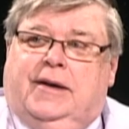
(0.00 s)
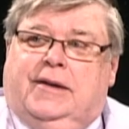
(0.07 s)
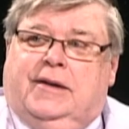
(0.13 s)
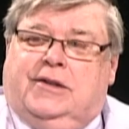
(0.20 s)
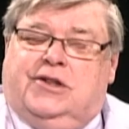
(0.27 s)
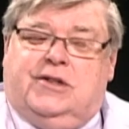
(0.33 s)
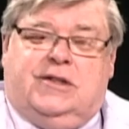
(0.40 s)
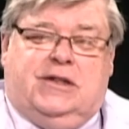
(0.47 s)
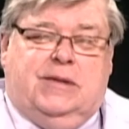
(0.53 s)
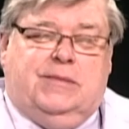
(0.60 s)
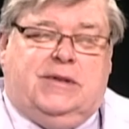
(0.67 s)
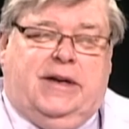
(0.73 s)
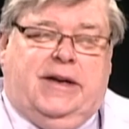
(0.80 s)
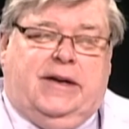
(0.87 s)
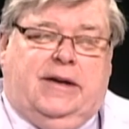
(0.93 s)
It just
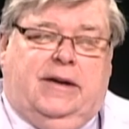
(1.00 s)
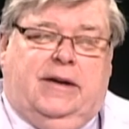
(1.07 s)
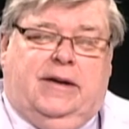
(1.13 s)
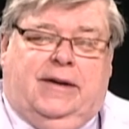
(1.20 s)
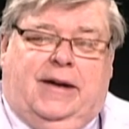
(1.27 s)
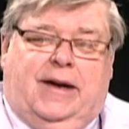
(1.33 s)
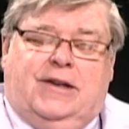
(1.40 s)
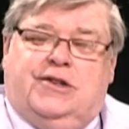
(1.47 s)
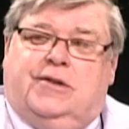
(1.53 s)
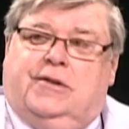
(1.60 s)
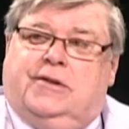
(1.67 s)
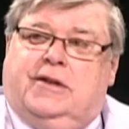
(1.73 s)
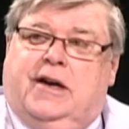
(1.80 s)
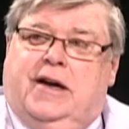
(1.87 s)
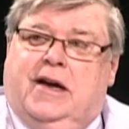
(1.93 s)
seems like a logical
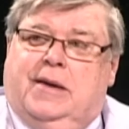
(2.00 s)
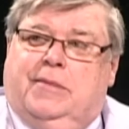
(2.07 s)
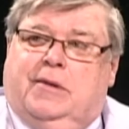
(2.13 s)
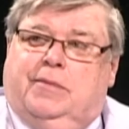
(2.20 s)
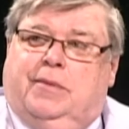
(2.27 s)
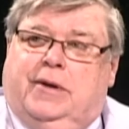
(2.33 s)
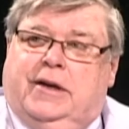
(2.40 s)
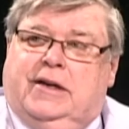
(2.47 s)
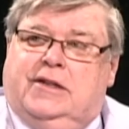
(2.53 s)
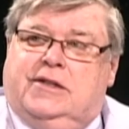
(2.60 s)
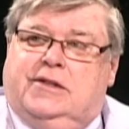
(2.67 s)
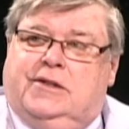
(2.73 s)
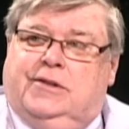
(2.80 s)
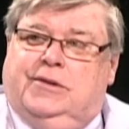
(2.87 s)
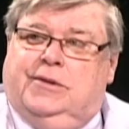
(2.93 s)
time and
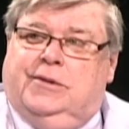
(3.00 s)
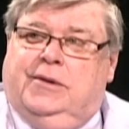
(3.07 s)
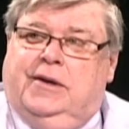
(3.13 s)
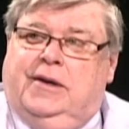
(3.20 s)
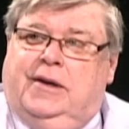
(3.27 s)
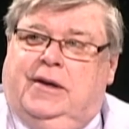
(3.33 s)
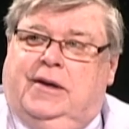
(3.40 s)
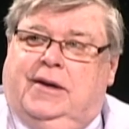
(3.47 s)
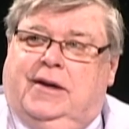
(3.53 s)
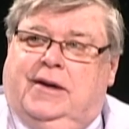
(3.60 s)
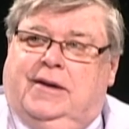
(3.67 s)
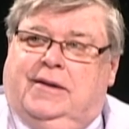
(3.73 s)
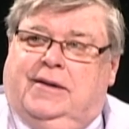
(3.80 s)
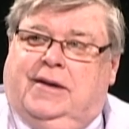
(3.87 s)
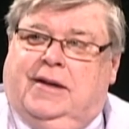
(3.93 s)
place to
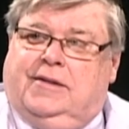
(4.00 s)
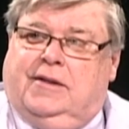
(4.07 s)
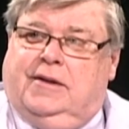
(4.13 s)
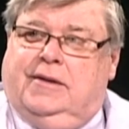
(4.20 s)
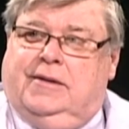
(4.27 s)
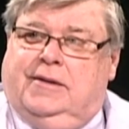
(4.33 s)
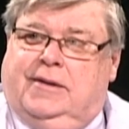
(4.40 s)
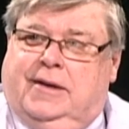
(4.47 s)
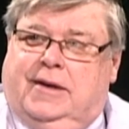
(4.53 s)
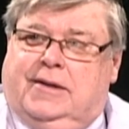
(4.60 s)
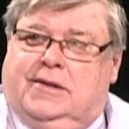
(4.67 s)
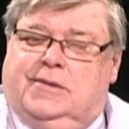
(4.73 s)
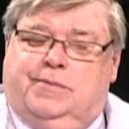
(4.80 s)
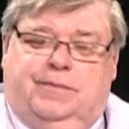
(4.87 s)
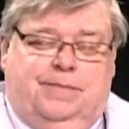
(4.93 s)
get
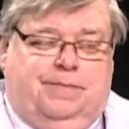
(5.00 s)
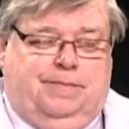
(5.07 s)
us